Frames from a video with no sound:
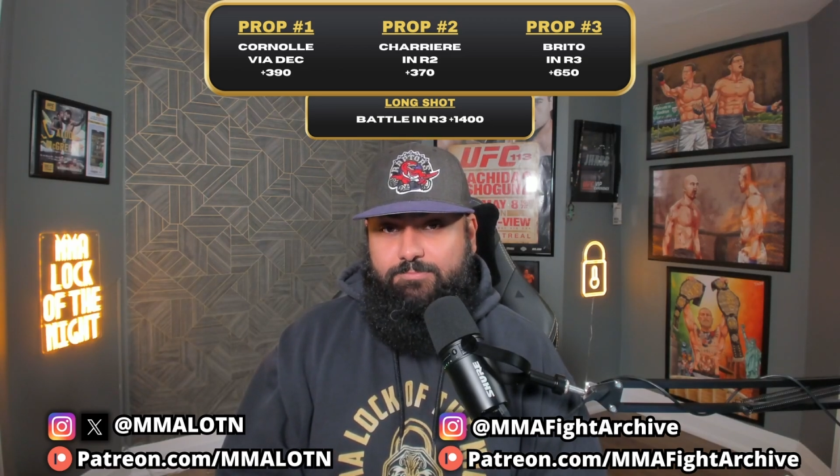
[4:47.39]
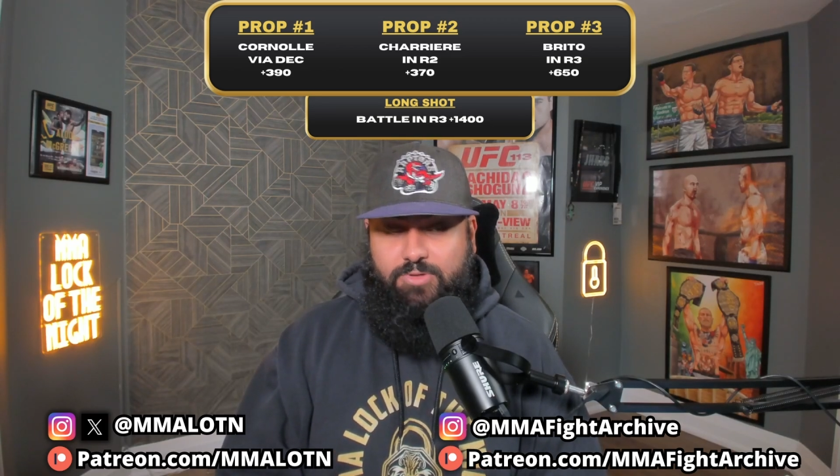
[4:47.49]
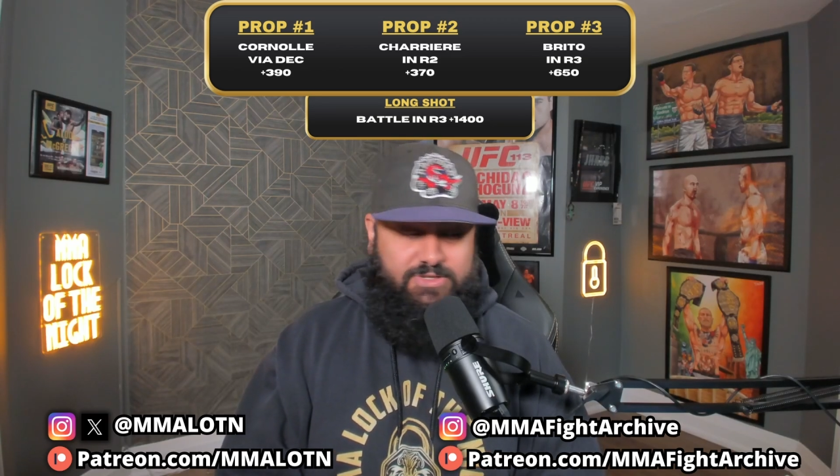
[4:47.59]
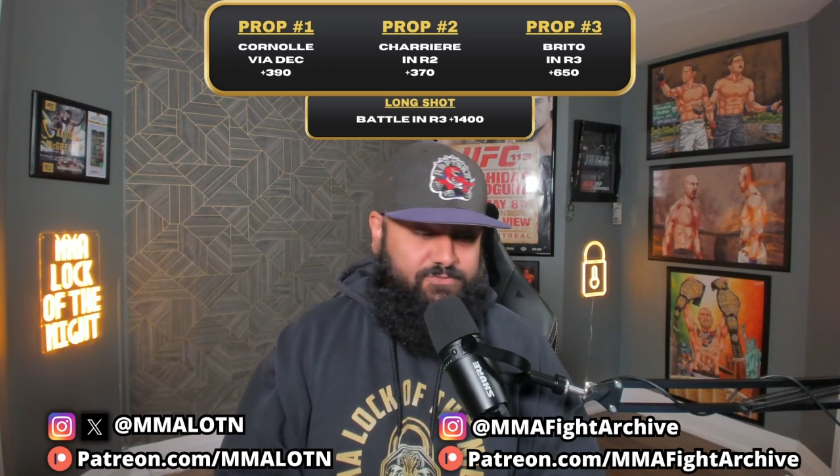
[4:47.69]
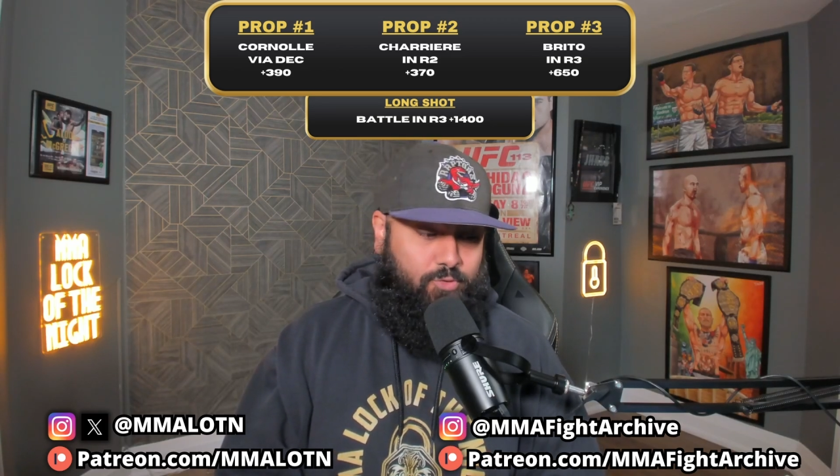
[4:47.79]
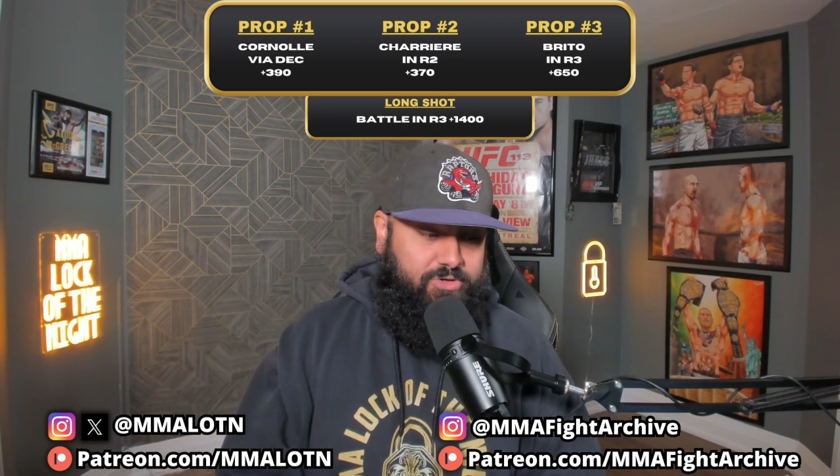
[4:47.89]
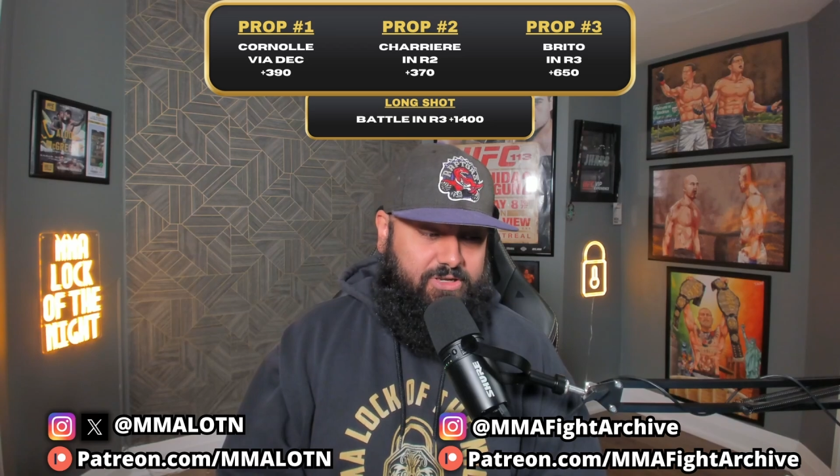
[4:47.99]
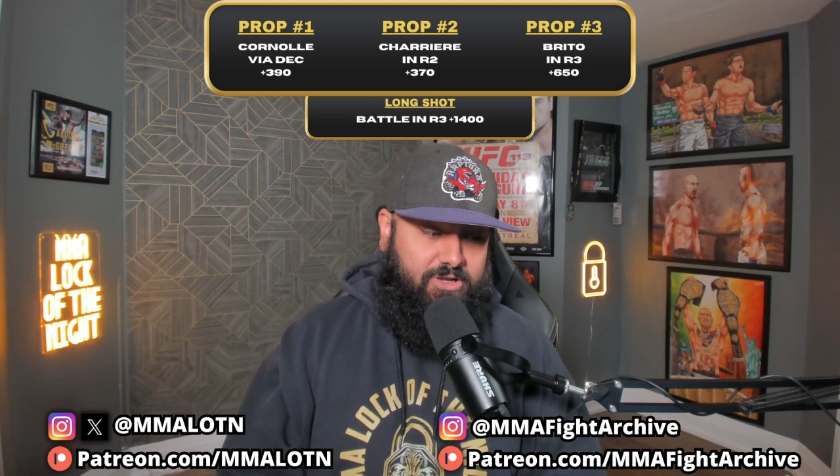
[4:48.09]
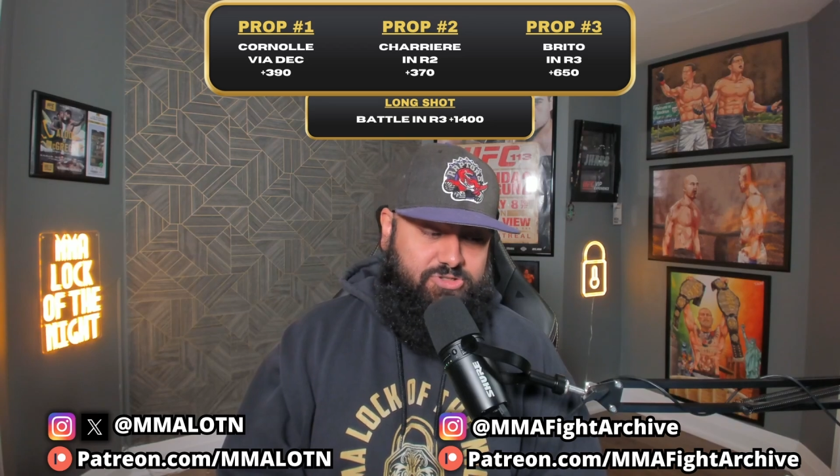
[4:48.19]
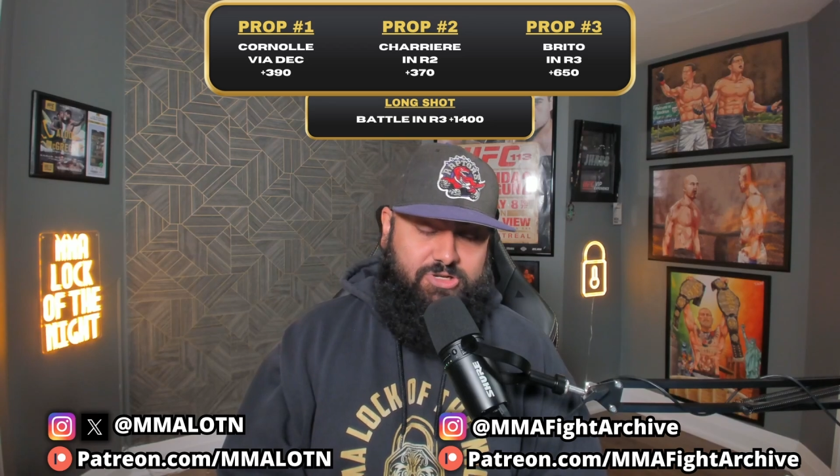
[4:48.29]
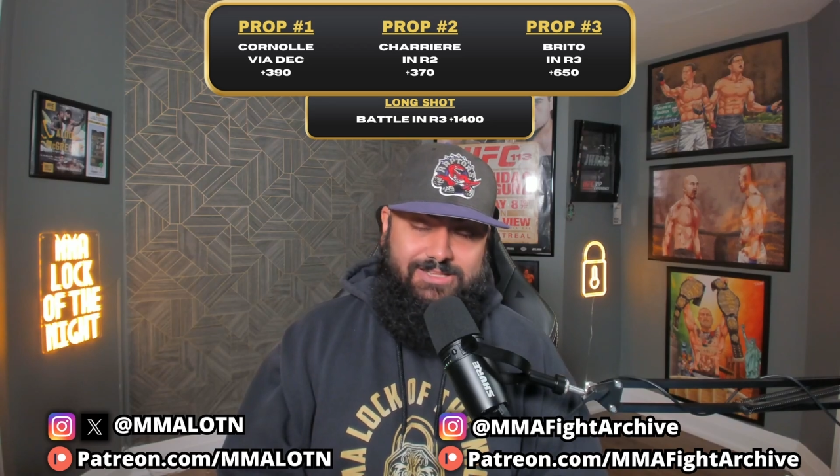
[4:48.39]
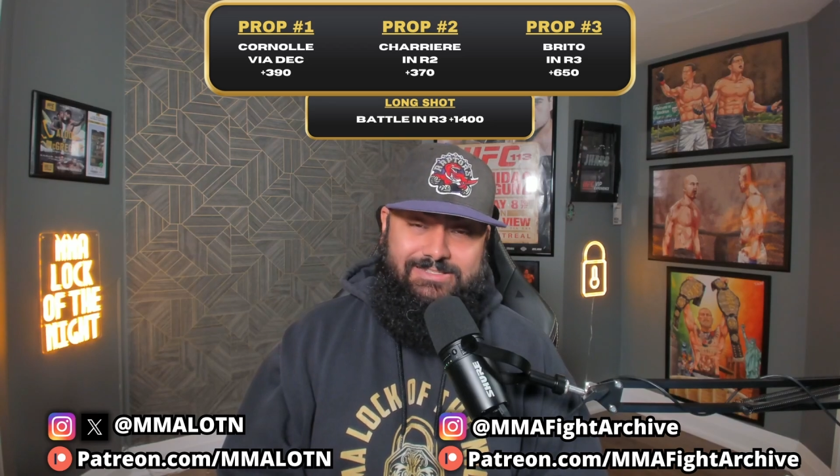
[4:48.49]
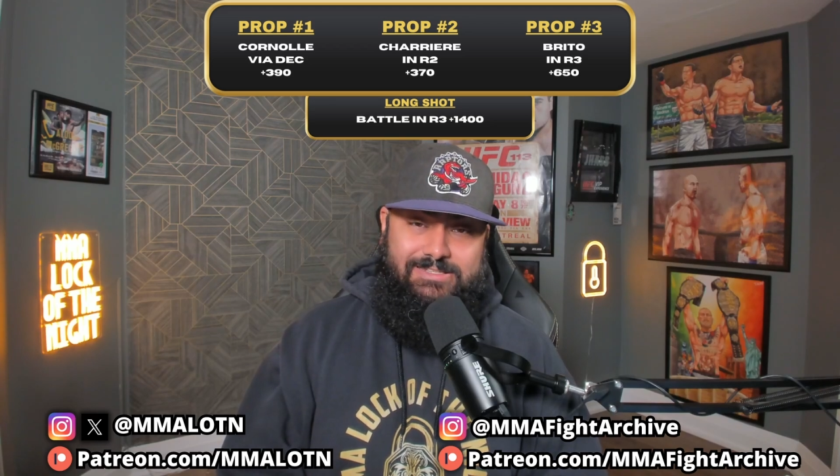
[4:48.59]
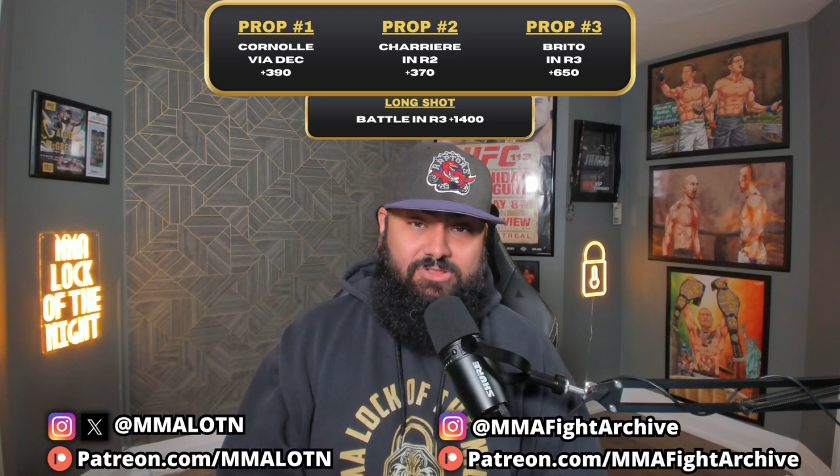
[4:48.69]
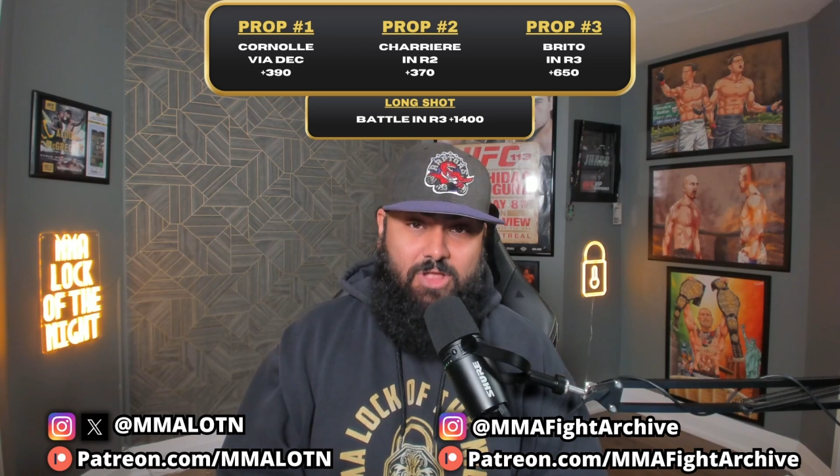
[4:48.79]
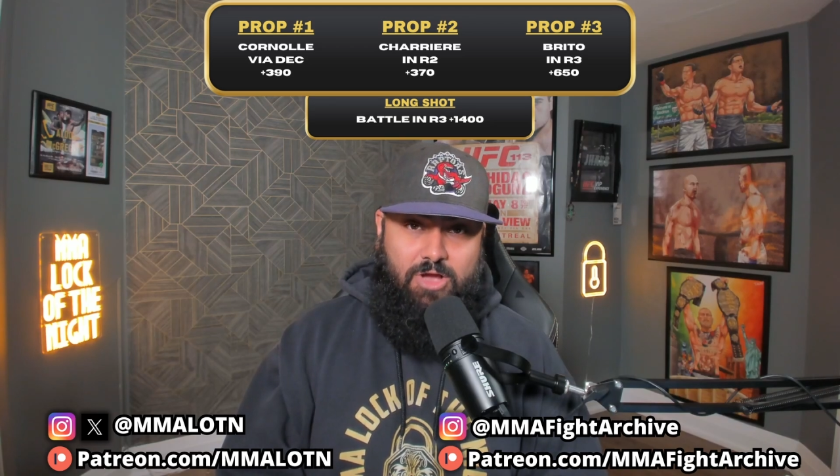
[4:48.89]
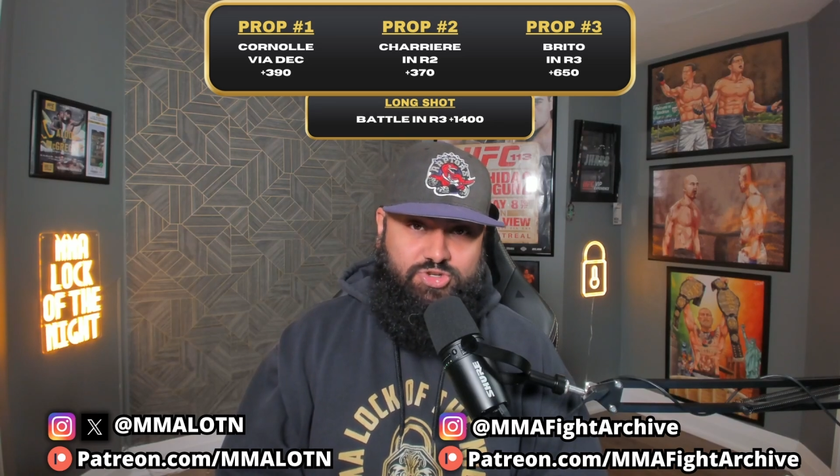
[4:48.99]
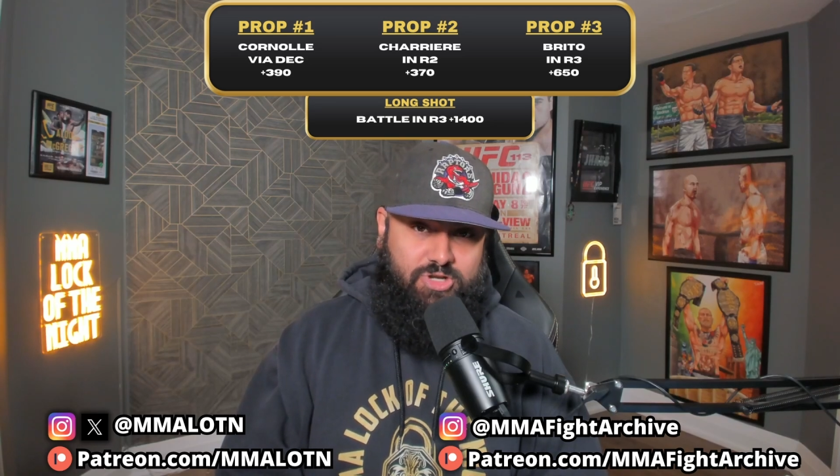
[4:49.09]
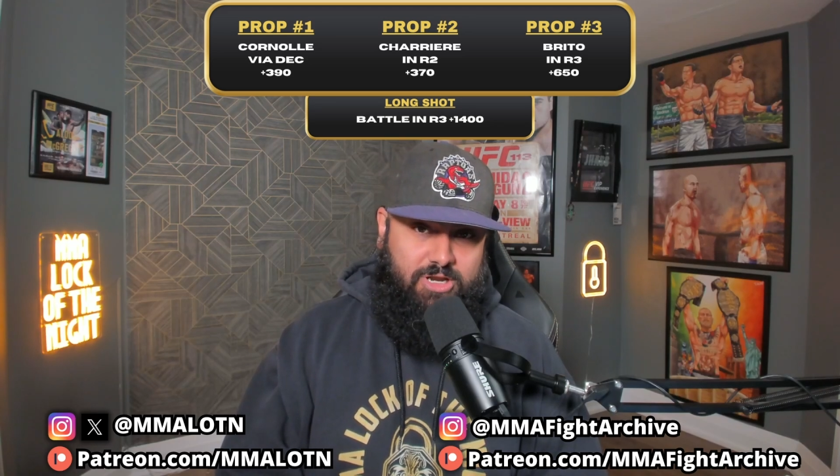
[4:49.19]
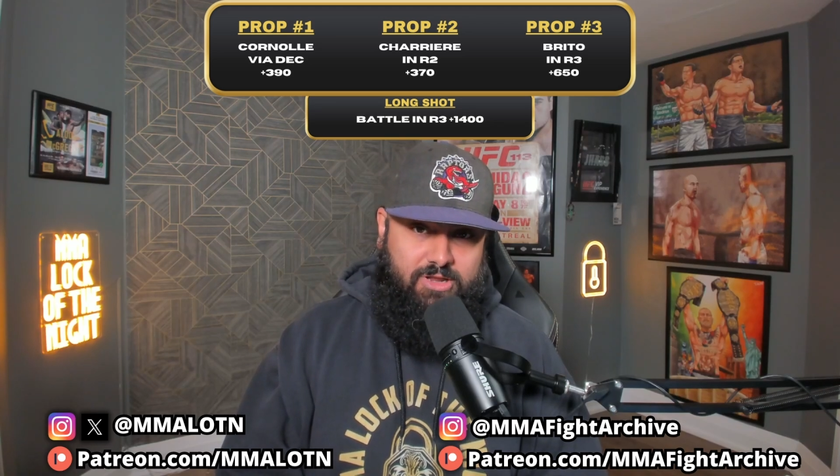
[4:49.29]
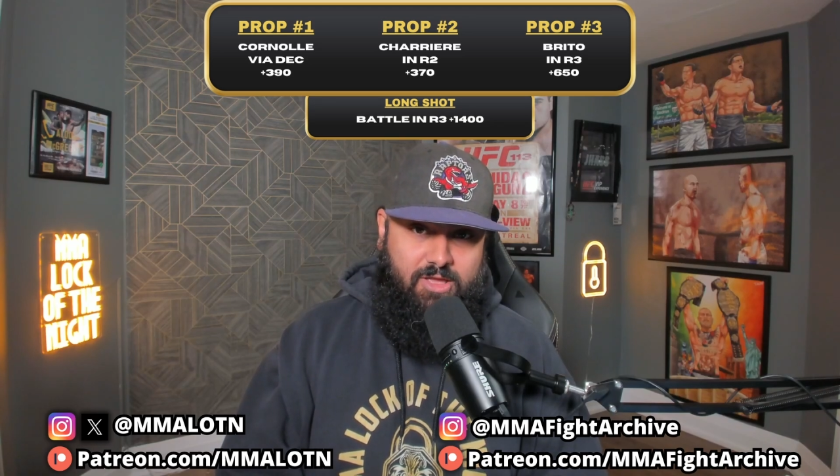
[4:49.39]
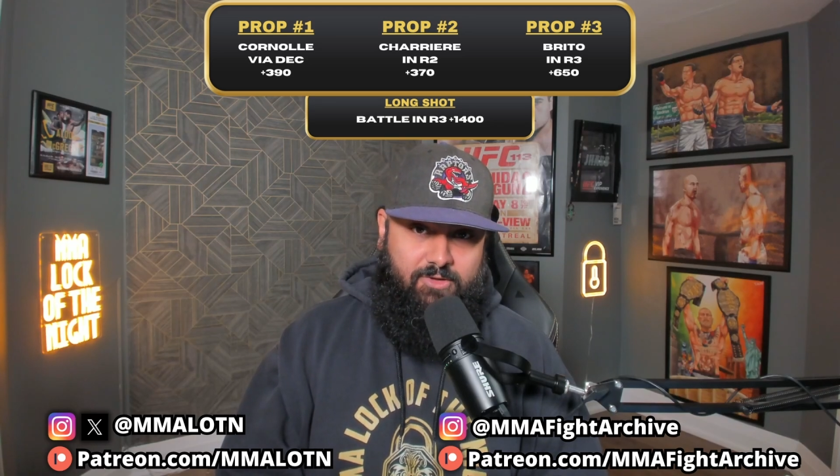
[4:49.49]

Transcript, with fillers: plus 1400 as the long shot